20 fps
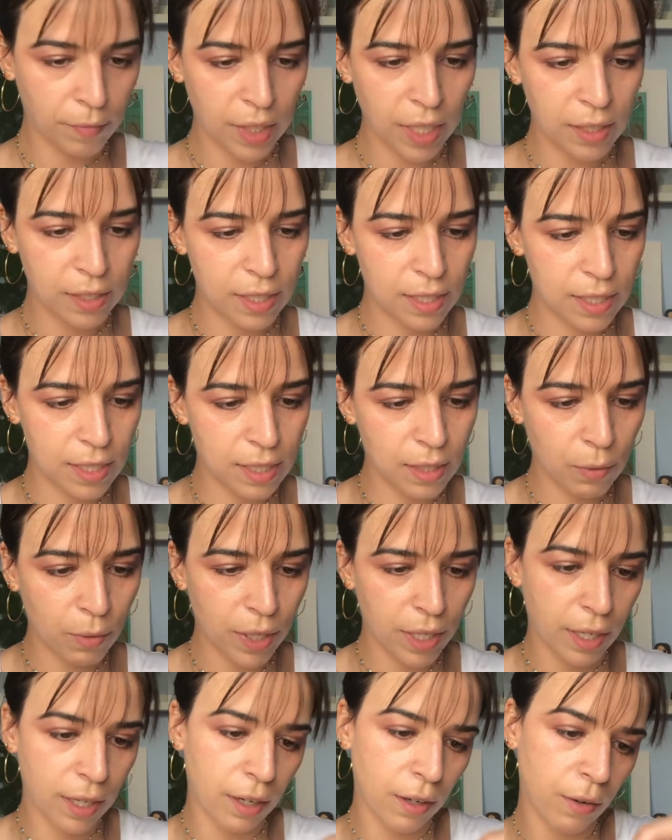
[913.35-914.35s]
This is the
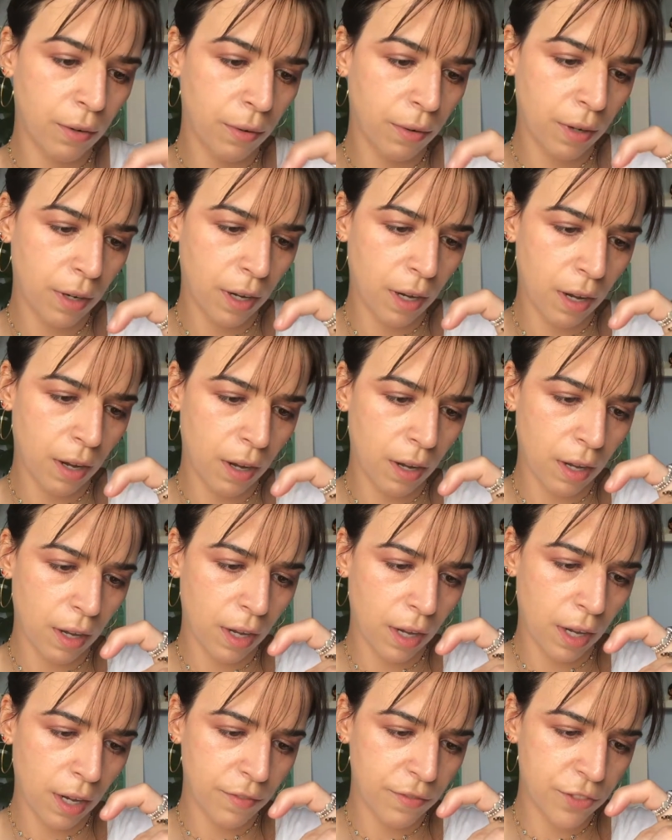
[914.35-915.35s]
one
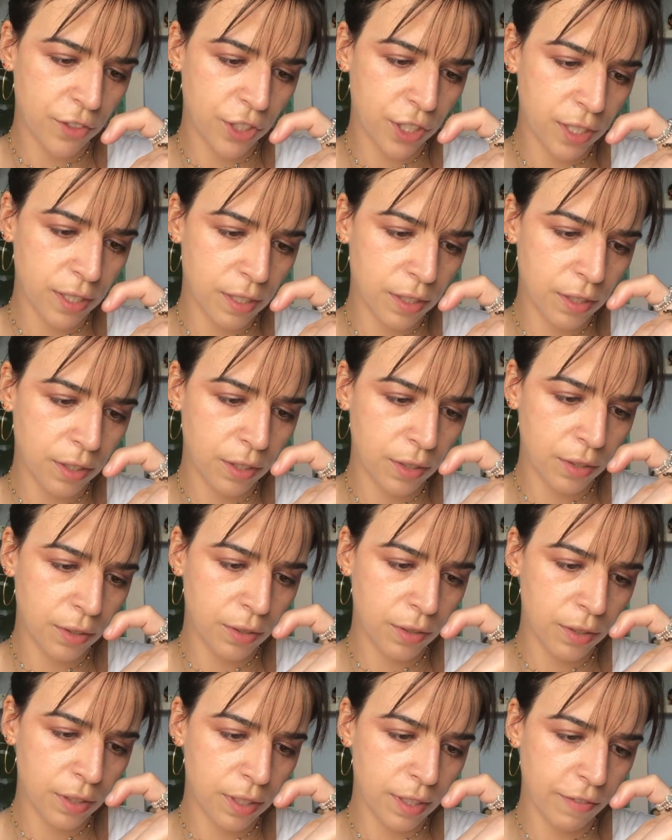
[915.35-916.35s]
I've just
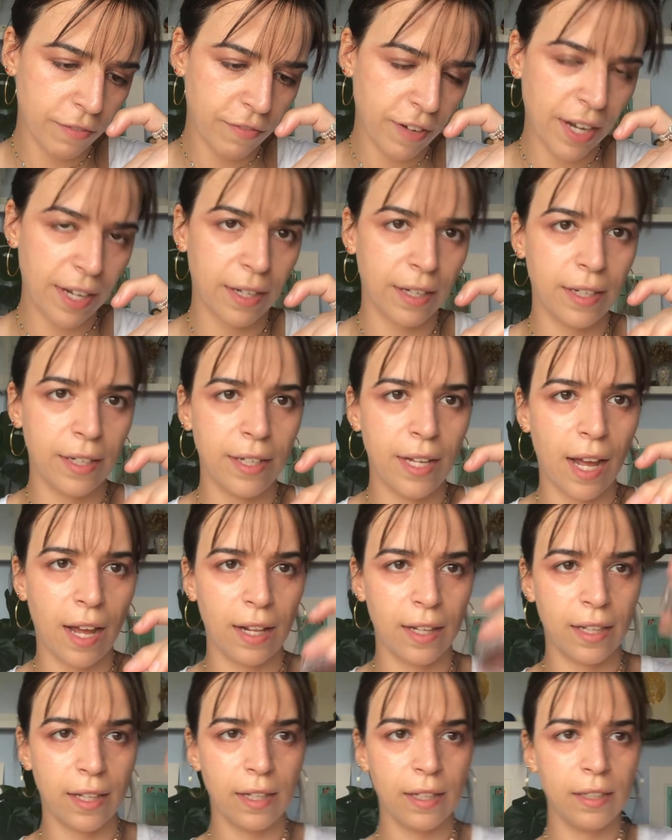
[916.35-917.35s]
used, the
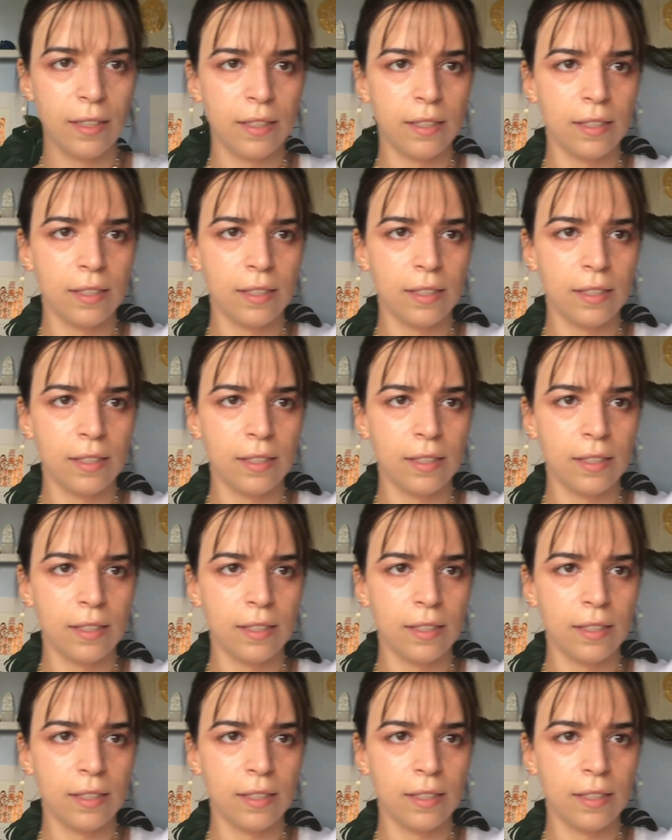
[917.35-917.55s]
Dahlia.